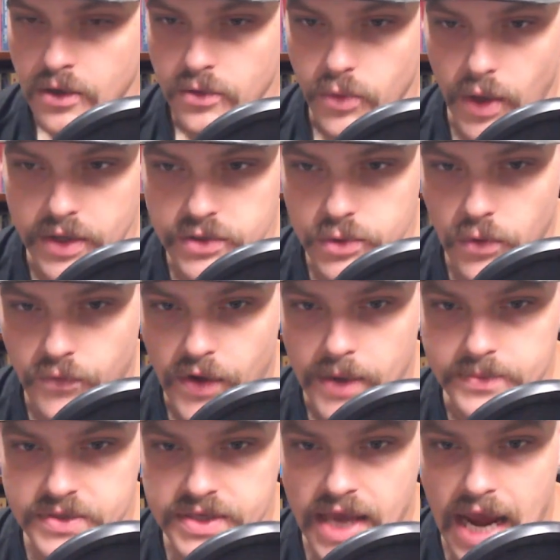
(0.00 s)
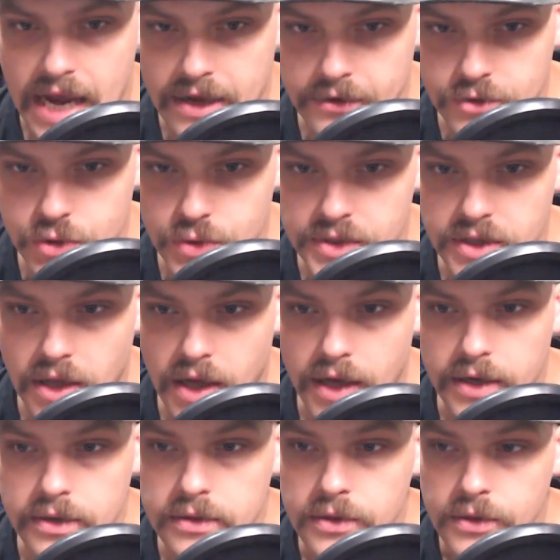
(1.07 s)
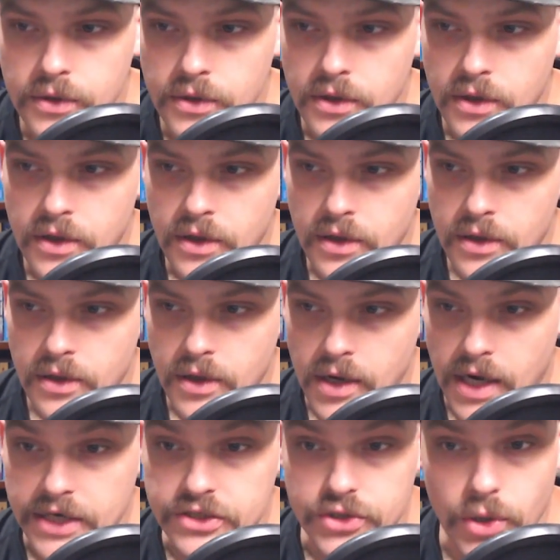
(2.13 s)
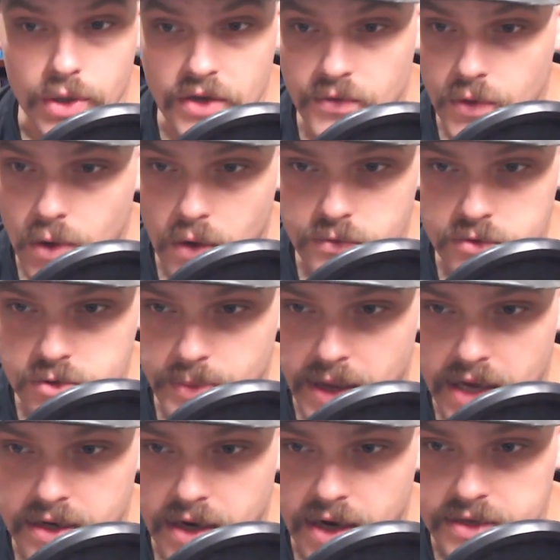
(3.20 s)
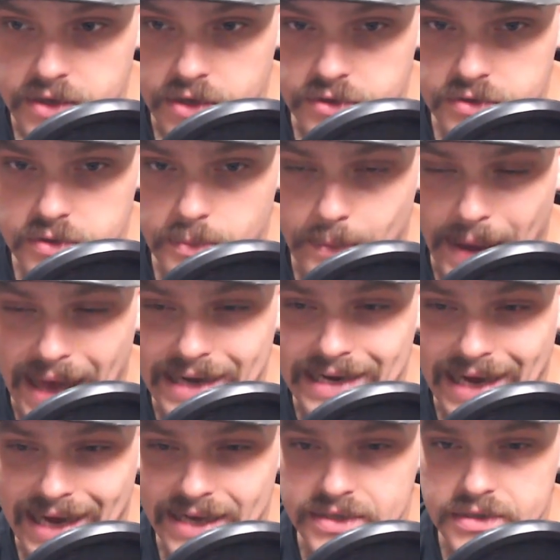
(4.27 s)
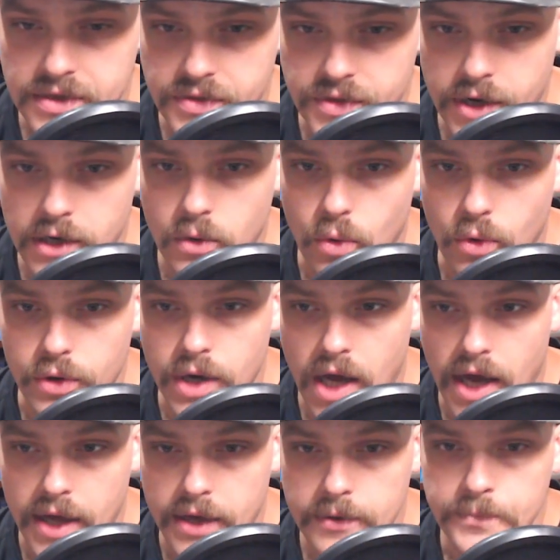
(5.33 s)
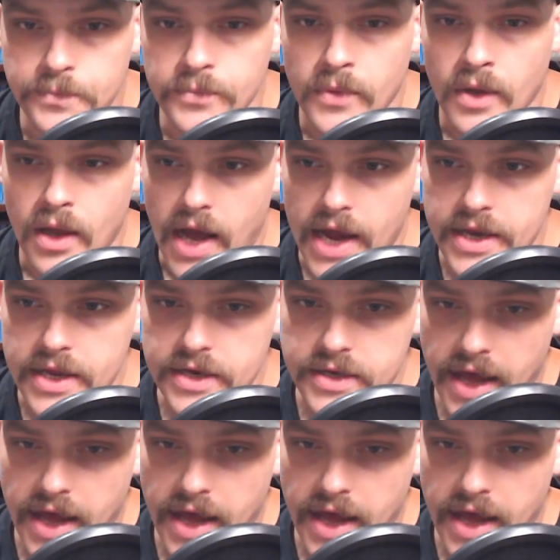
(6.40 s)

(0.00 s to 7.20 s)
right? So if I'm scanning a tree line and I don't even know if there's bad guys there or not, I need to